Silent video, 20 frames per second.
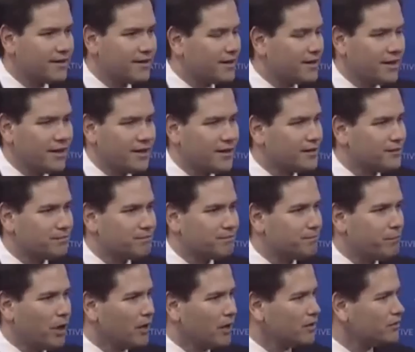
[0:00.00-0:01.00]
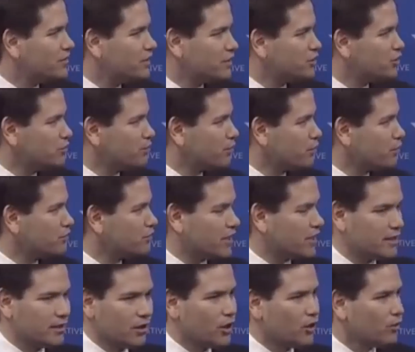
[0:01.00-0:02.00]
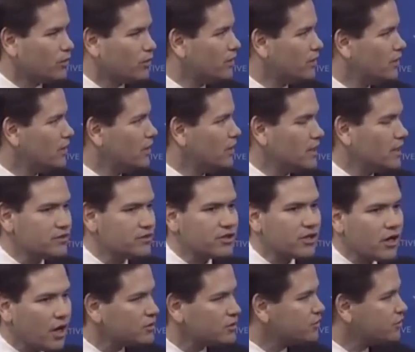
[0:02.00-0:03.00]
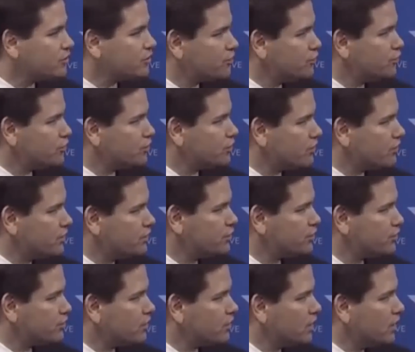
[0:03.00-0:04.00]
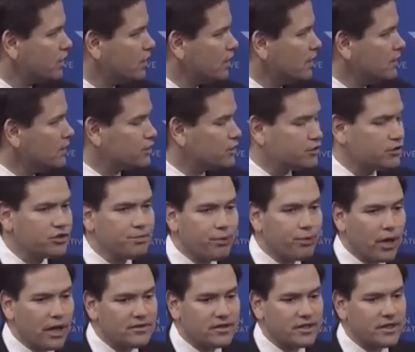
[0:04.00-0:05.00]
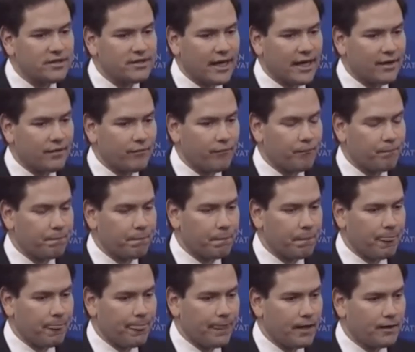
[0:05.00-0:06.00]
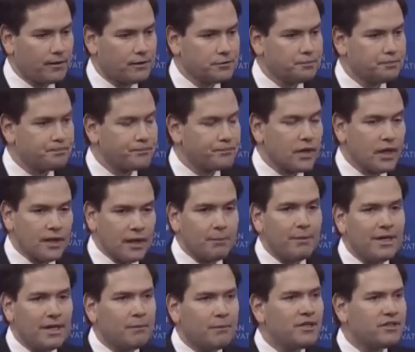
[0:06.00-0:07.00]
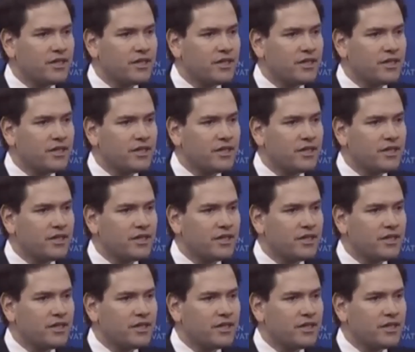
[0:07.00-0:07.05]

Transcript: a policy issue per se alone. It is a constitutional issue. This is a president that, let me